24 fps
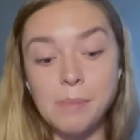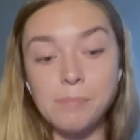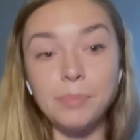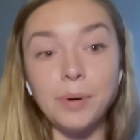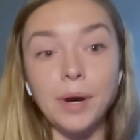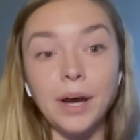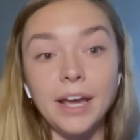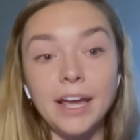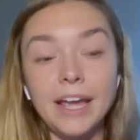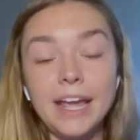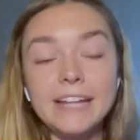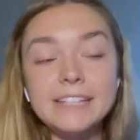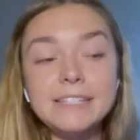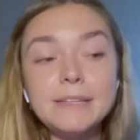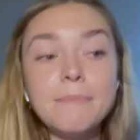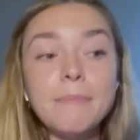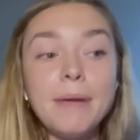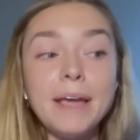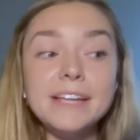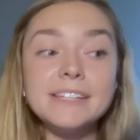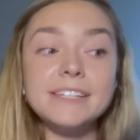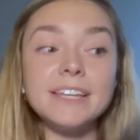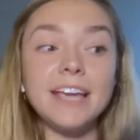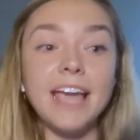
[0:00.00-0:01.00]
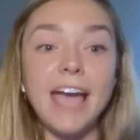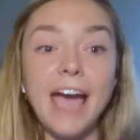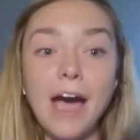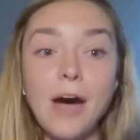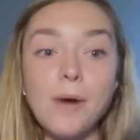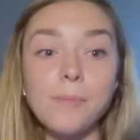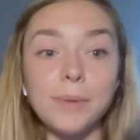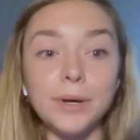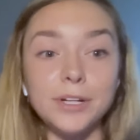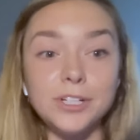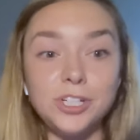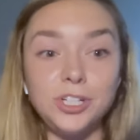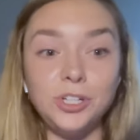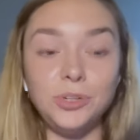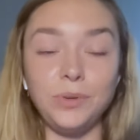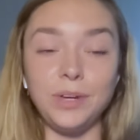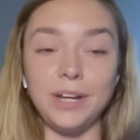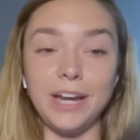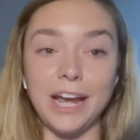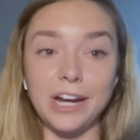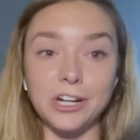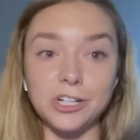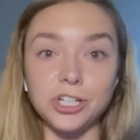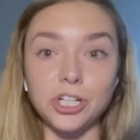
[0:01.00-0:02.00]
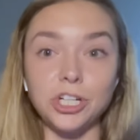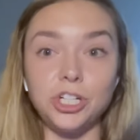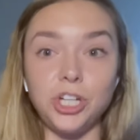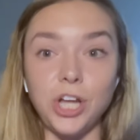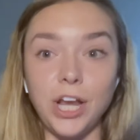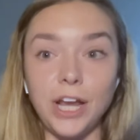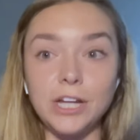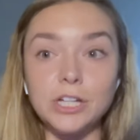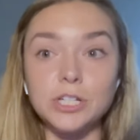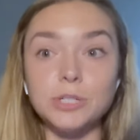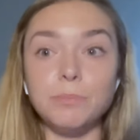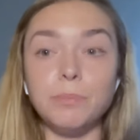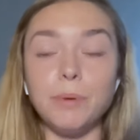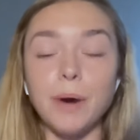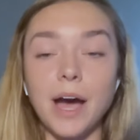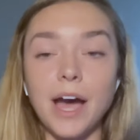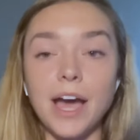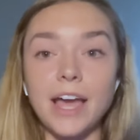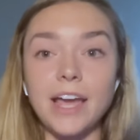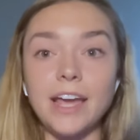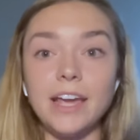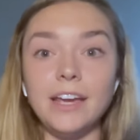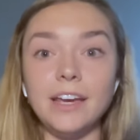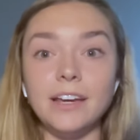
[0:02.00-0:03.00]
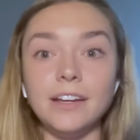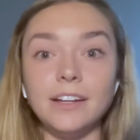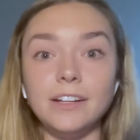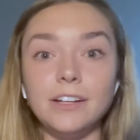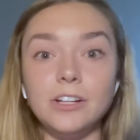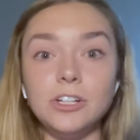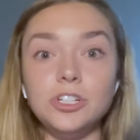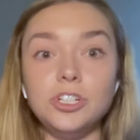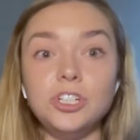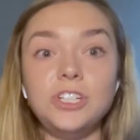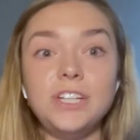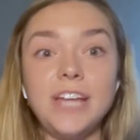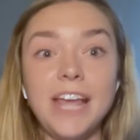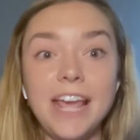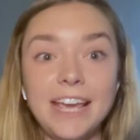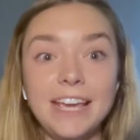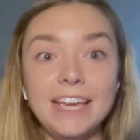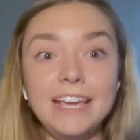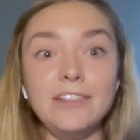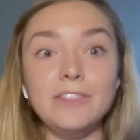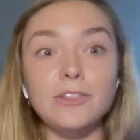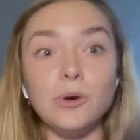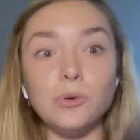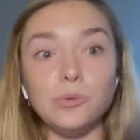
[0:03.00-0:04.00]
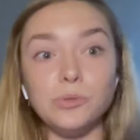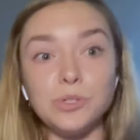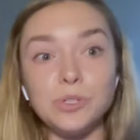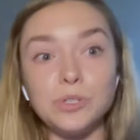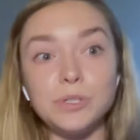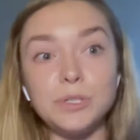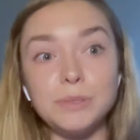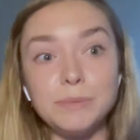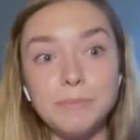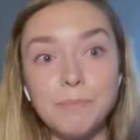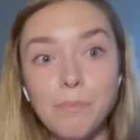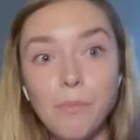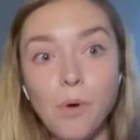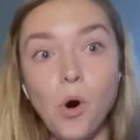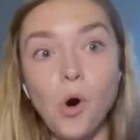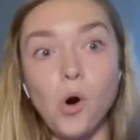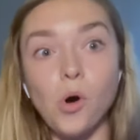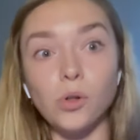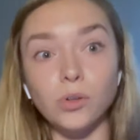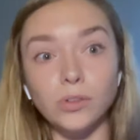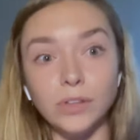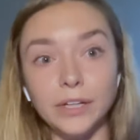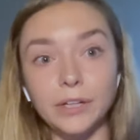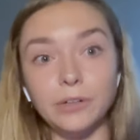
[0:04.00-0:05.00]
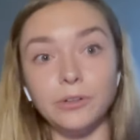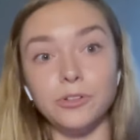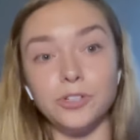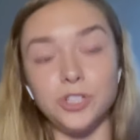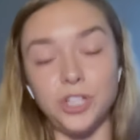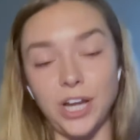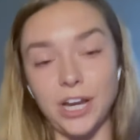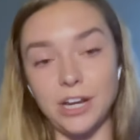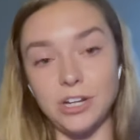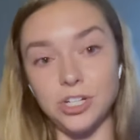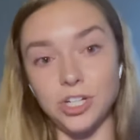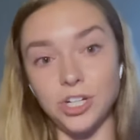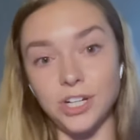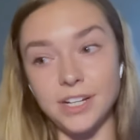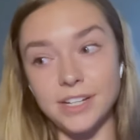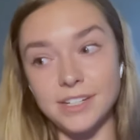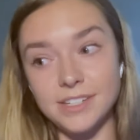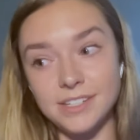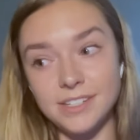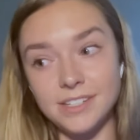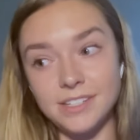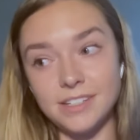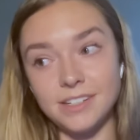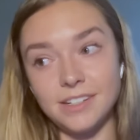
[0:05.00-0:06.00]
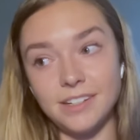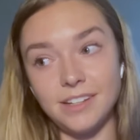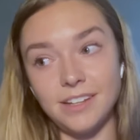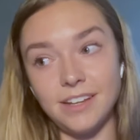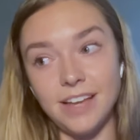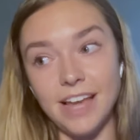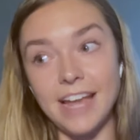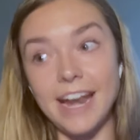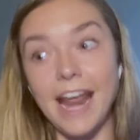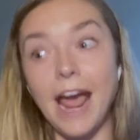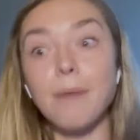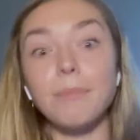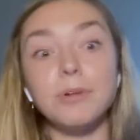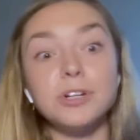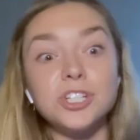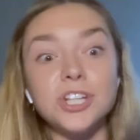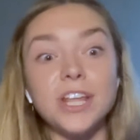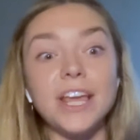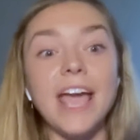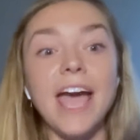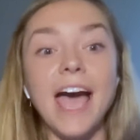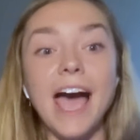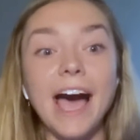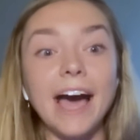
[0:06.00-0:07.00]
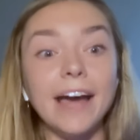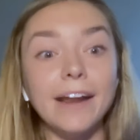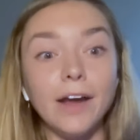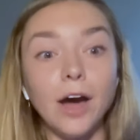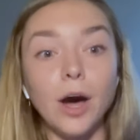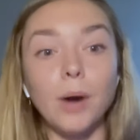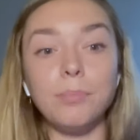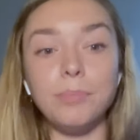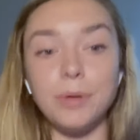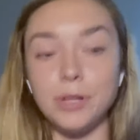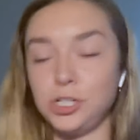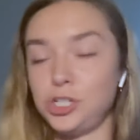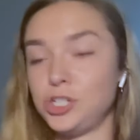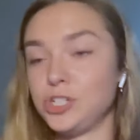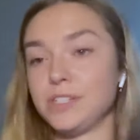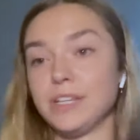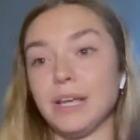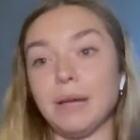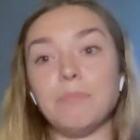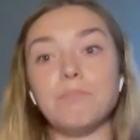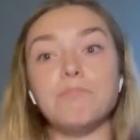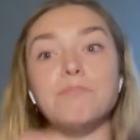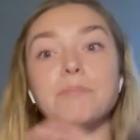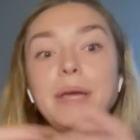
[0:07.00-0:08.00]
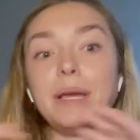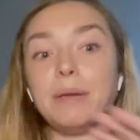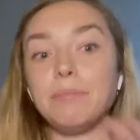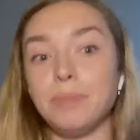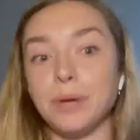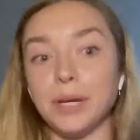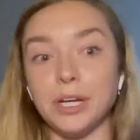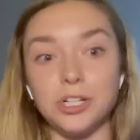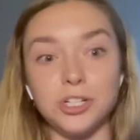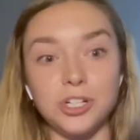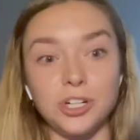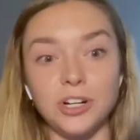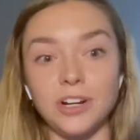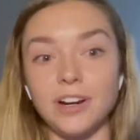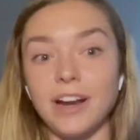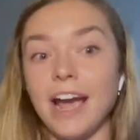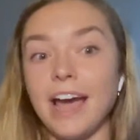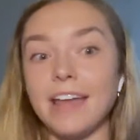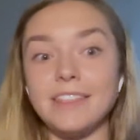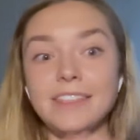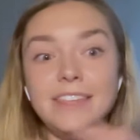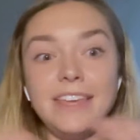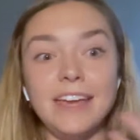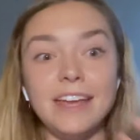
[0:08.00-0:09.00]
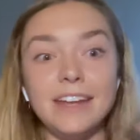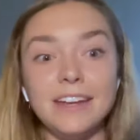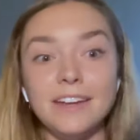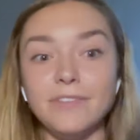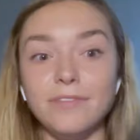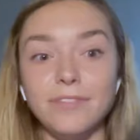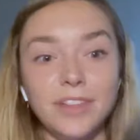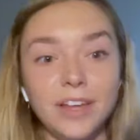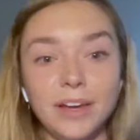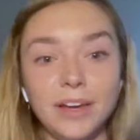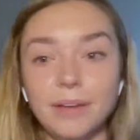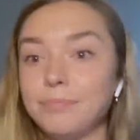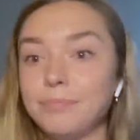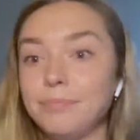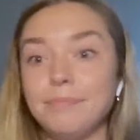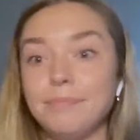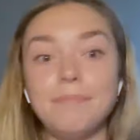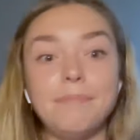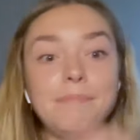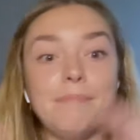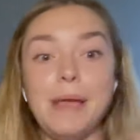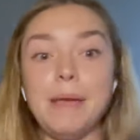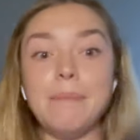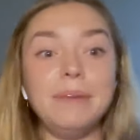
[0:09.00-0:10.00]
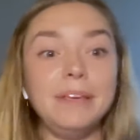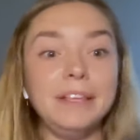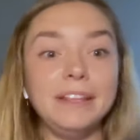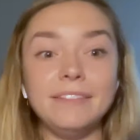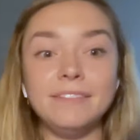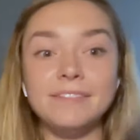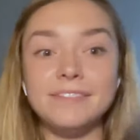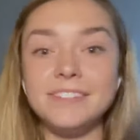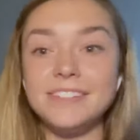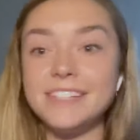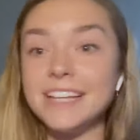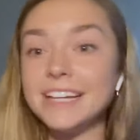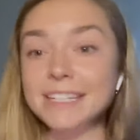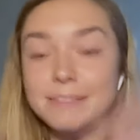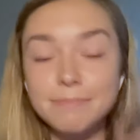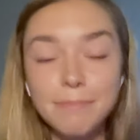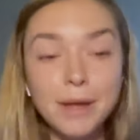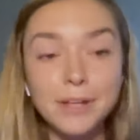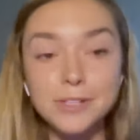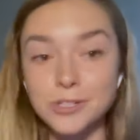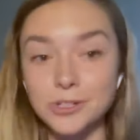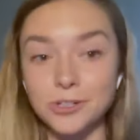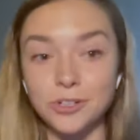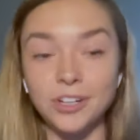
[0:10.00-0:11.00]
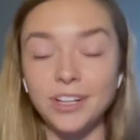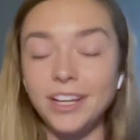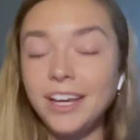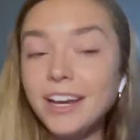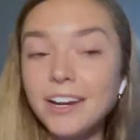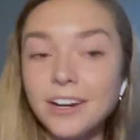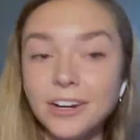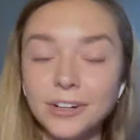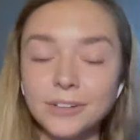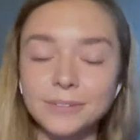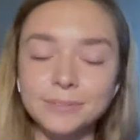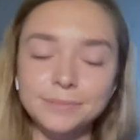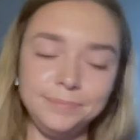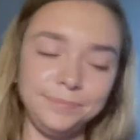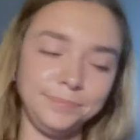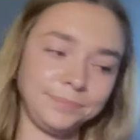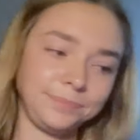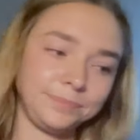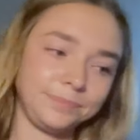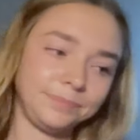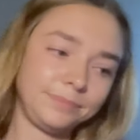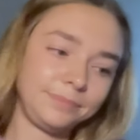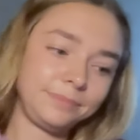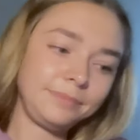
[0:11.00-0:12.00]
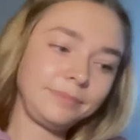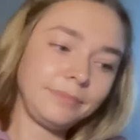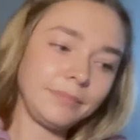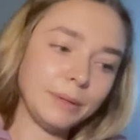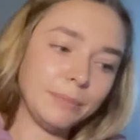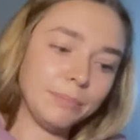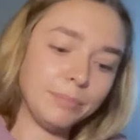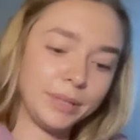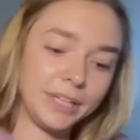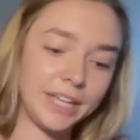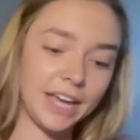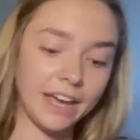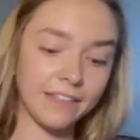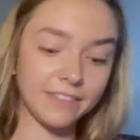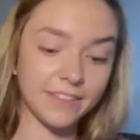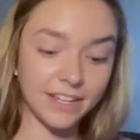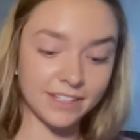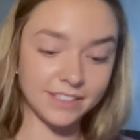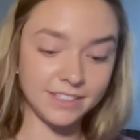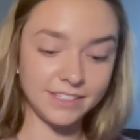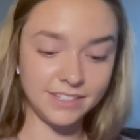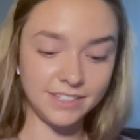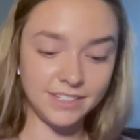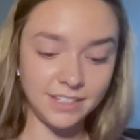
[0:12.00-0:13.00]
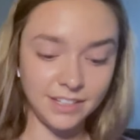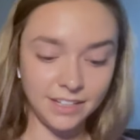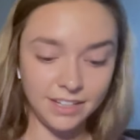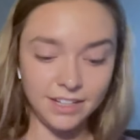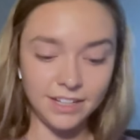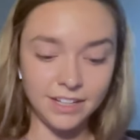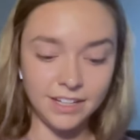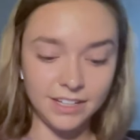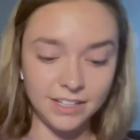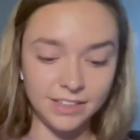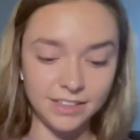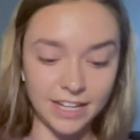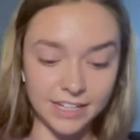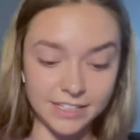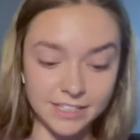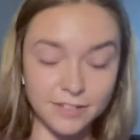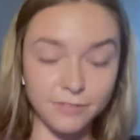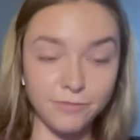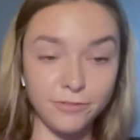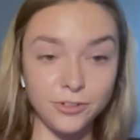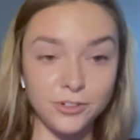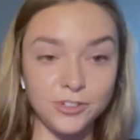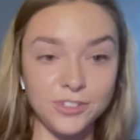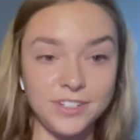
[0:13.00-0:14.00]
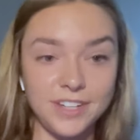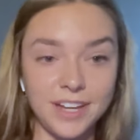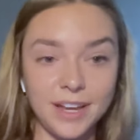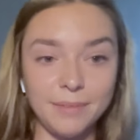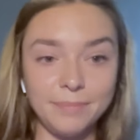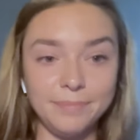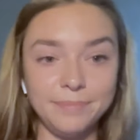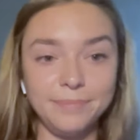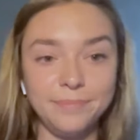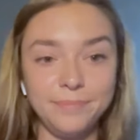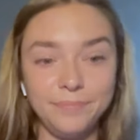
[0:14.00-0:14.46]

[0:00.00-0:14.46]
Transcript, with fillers: But it's amazing how much you can actually change by taking those small little changes and how much they add up in just like big picture at the end of the maybe six months or a year. But yeah, that's that's the first step.